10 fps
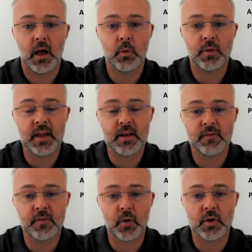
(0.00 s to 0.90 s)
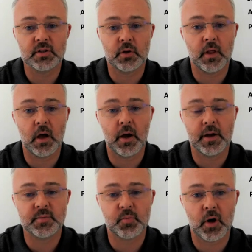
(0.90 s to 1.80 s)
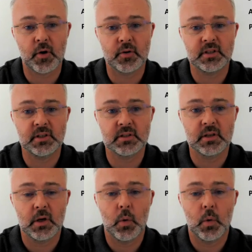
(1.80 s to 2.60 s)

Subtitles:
I would then focus on the highest priorities.